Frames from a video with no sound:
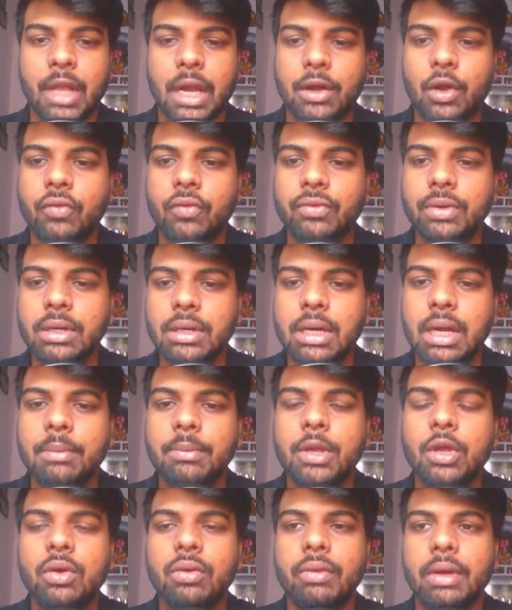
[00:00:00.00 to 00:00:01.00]
and after
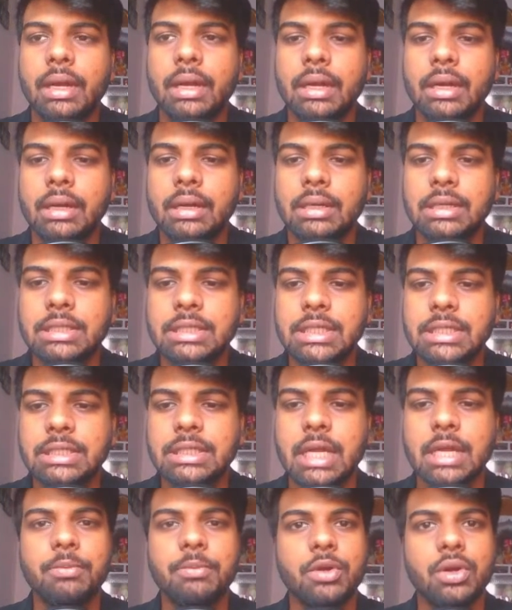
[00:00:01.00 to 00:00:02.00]
coming over here,
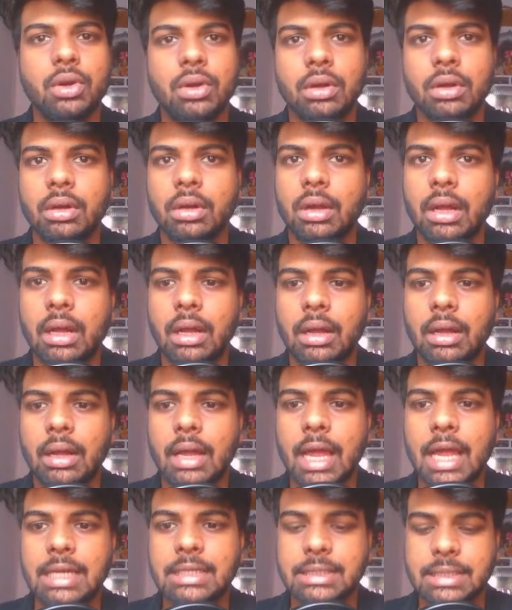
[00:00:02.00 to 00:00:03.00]
just type your
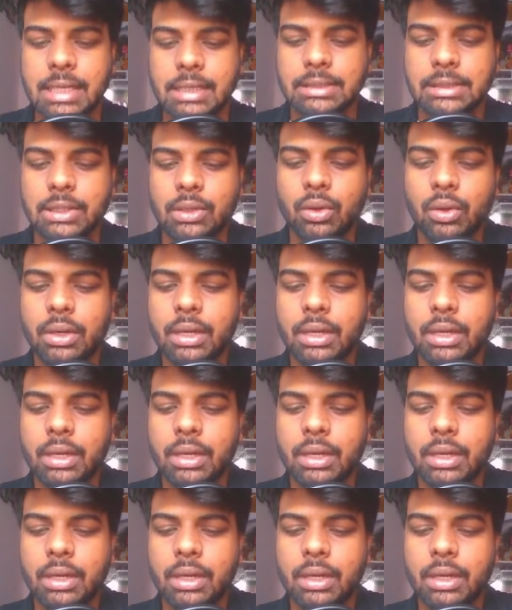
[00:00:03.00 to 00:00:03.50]
hashtags.